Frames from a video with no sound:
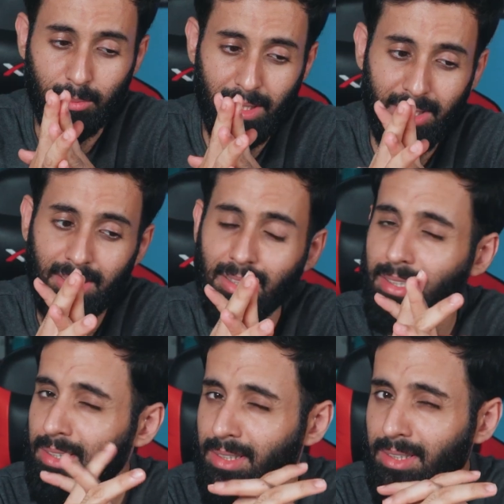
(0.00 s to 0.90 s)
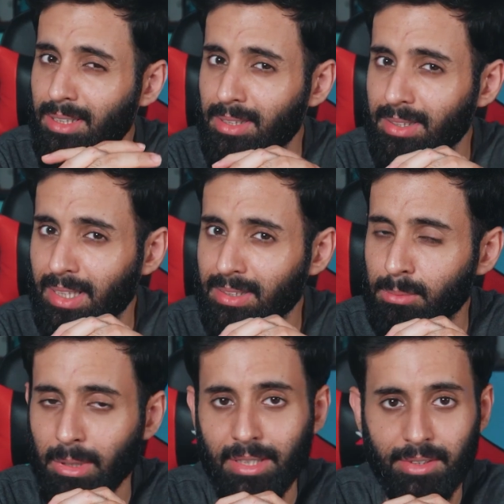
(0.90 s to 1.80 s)
Well, uh, that's a
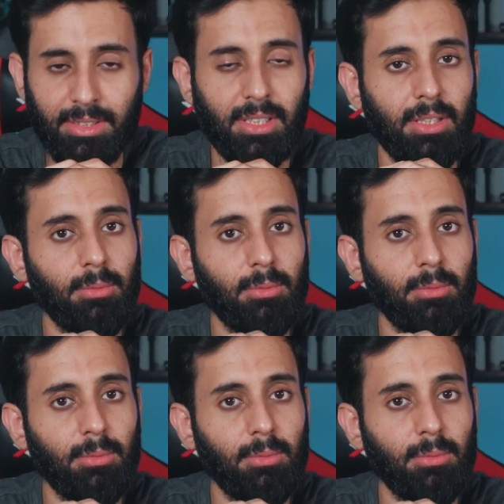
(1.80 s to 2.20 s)
bit risky.